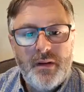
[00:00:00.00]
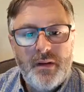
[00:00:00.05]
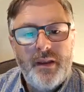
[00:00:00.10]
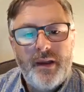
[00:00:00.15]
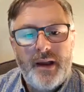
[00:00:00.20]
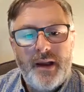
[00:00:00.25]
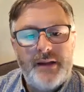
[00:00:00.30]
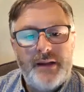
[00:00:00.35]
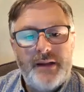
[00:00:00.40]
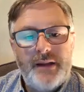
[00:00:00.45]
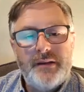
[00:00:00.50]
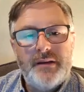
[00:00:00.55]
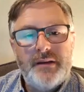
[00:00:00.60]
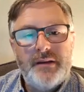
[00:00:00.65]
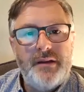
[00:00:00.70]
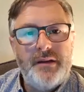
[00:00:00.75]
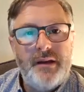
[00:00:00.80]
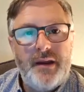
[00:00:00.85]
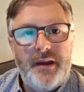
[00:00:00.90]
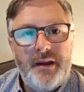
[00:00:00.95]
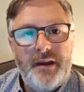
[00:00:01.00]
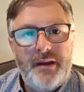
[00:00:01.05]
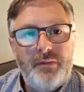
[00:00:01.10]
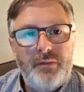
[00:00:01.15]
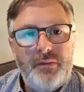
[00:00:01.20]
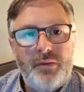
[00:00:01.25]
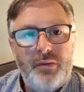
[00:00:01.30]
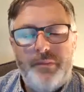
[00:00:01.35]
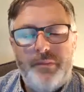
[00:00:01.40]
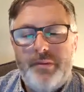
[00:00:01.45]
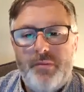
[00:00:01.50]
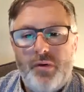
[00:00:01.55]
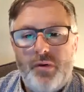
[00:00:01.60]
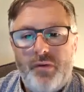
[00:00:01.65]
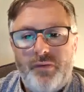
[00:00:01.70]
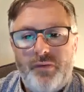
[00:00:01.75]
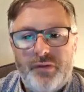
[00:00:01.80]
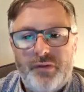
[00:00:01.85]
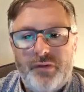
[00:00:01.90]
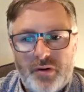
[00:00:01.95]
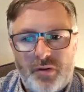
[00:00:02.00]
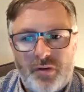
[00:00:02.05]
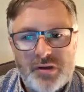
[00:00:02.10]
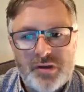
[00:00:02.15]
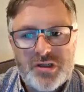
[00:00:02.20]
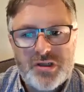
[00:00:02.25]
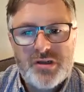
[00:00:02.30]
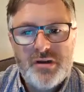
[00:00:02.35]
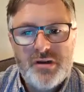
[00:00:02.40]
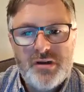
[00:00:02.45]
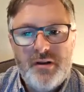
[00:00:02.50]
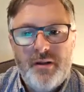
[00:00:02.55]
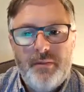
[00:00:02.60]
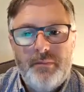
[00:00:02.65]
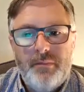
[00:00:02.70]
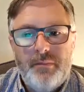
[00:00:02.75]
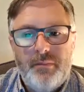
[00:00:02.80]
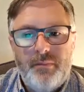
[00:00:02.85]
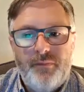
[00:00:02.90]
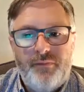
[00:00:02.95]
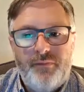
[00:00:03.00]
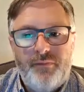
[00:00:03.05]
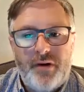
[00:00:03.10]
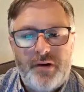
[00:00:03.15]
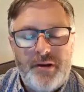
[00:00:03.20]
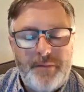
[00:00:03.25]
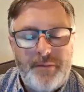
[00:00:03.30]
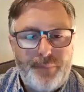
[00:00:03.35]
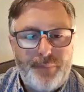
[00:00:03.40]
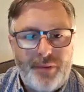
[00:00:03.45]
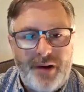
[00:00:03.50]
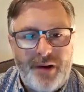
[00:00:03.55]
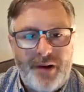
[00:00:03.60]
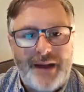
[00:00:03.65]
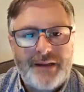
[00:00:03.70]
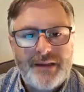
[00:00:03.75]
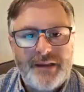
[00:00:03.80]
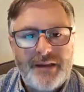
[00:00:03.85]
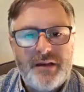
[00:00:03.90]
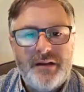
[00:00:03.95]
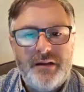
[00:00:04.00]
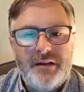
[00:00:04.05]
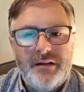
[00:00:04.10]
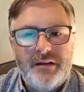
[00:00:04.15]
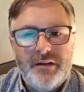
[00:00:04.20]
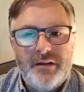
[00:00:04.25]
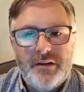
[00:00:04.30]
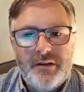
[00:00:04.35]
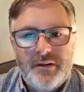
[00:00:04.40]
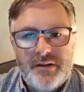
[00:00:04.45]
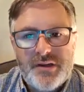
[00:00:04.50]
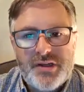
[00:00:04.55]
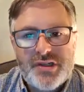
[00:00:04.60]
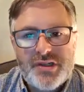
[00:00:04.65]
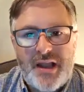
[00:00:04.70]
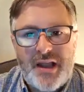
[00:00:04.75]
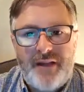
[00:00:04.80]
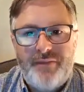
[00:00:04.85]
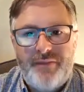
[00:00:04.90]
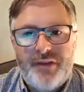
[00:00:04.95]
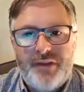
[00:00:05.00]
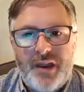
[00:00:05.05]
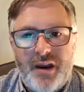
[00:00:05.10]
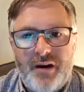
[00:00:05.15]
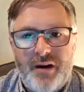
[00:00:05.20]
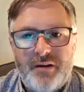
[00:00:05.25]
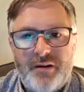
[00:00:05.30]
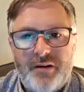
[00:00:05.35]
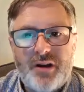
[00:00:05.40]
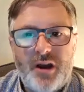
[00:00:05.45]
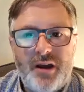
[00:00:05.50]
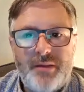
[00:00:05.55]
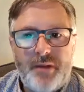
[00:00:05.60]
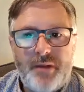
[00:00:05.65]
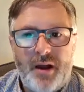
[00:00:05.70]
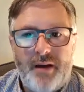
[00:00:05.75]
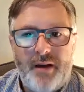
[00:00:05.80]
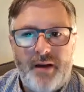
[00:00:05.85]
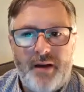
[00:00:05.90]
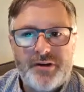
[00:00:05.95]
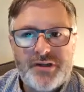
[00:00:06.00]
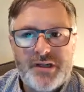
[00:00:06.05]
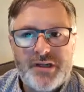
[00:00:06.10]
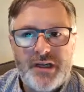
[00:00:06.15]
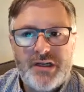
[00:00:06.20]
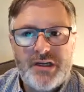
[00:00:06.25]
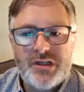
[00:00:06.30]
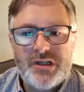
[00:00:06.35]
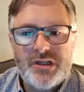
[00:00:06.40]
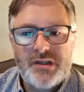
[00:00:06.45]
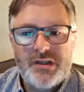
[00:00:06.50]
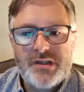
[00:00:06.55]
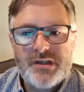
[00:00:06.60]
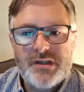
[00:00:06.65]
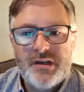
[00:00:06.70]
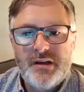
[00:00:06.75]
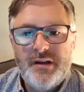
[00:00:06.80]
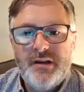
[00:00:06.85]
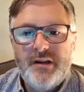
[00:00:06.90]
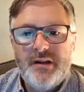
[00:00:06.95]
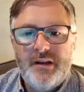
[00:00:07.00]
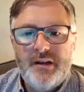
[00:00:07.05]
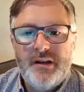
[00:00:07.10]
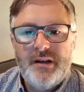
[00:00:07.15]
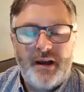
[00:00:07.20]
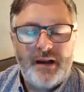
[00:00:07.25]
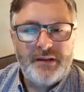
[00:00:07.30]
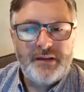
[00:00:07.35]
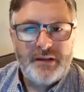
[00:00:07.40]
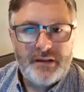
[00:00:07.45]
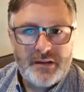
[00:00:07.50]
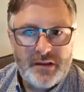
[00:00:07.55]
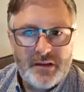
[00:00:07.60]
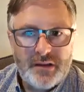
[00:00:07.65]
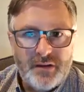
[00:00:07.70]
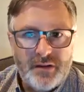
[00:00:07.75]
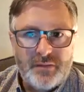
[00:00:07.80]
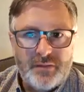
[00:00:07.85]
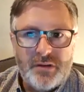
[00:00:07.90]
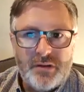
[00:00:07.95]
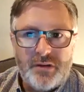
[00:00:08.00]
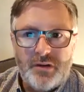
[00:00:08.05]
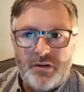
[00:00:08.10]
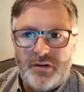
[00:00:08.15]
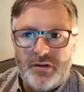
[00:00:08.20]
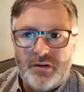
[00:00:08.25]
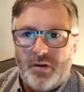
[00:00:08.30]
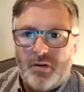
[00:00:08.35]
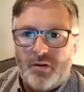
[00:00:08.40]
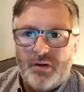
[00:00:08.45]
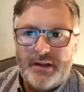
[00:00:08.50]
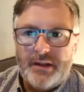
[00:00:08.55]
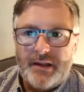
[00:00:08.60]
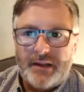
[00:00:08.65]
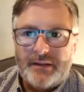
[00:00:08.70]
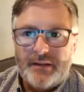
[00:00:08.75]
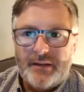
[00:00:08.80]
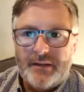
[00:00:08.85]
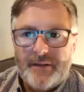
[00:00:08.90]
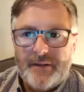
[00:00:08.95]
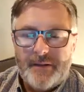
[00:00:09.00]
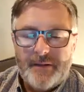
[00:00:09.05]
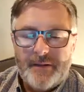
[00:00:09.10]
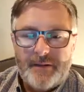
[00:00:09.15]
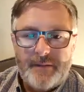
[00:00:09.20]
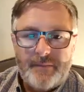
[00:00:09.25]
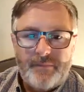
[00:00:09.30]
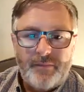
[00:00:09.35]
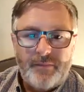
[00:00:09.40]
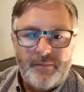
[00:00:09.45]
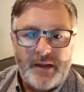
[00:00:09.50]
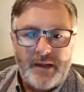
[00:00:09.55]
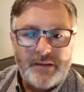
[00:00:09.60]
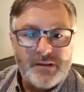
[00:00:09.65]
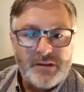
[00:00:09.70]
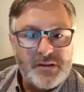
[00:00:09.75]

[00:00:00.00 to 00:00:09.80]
and uh, we'll be moving towards very practical self-care type conversations and to, knowing that and